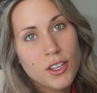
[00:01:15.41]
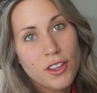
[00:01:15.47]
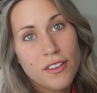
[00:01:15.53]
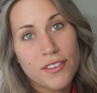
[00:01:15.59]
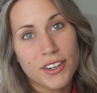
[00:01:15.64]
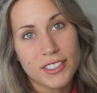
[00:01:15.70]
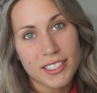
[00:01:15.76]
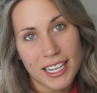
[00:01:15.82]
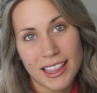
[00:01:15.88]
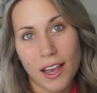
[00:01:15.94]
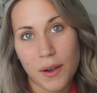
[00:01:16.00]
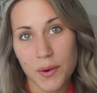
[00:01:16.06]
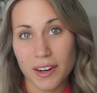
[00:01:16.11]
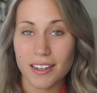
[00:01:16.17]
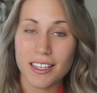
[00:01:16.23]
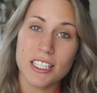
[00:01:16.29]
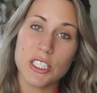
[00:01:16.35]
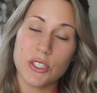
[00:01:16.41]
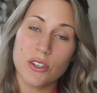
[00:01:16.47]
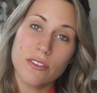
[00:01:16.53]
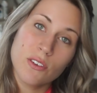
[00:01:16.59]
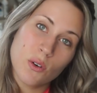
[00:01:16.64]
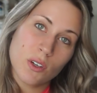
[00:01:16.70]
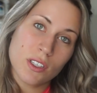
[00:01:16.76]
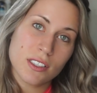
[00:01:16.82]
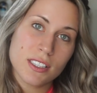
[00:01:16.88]
So the first thing that we're gonna do,
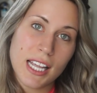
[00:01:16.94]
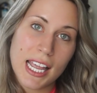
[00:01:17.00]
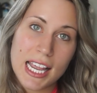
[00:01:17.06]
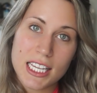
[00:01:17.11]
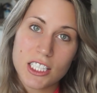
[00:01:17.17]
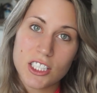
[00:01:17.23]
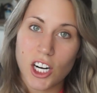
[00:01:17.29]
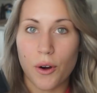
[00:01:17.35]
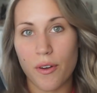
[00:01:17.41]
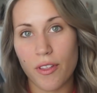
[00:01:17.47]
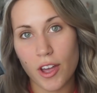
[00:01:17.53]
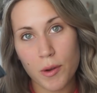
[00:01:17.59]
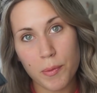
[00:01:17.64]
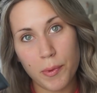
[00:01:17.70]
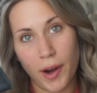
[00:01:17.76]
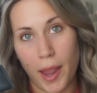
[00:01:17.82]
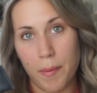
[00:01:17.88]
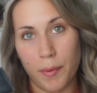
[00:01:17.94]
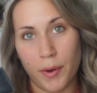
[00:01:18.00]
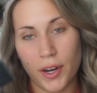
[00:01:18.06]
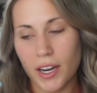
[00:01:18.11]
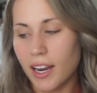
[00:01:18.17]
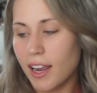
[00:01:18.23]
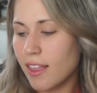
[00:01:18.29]
of course, is start with our primer.